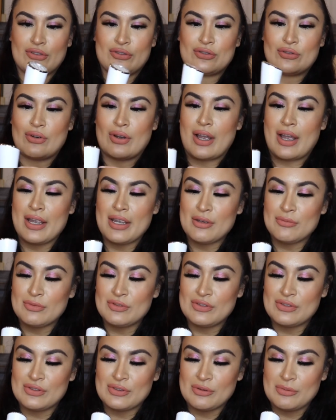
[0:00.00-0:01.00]
So I am
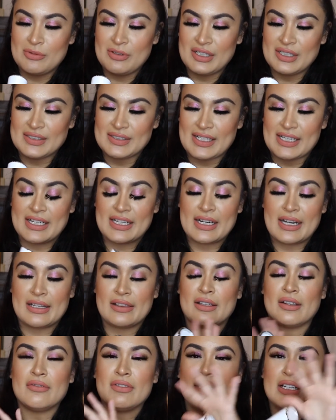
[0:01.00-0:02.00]
super excited. I
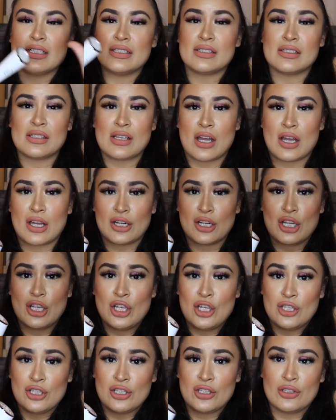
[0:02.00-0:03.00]
love that it's not
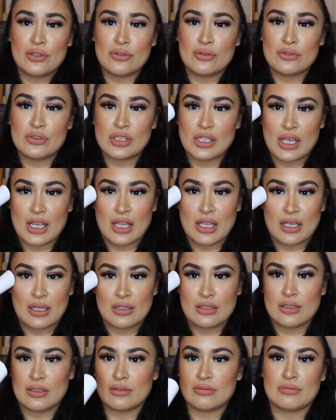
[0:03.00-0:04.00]
huge
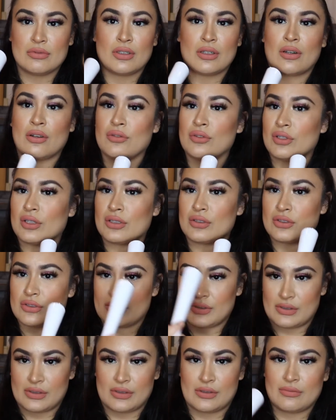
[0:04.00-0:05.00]
and, you know, you can
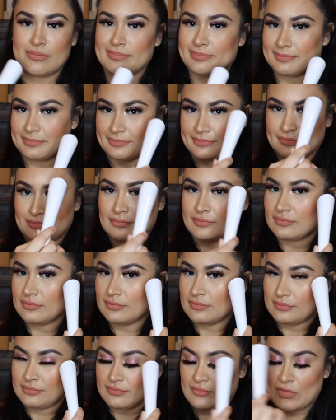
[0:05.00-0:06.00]
just,
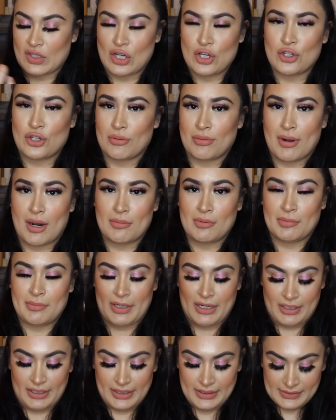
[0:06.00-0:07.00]
your problem
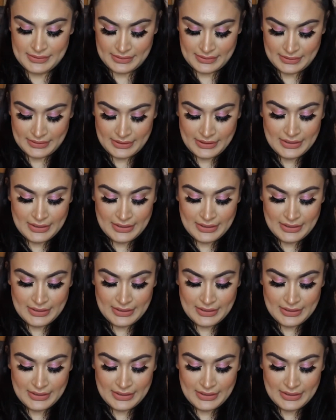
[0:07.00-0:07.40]
areas.